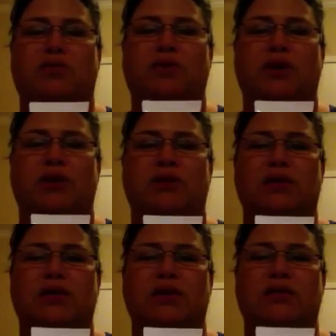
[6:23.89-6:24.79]
Protects
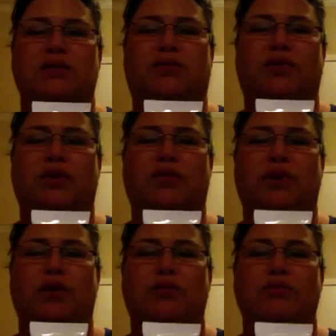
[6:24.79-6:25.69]
against free
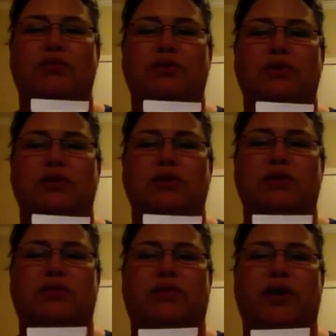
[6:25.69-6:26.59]
radicals
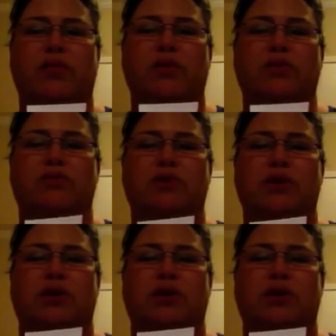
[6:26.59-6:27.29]
and environmental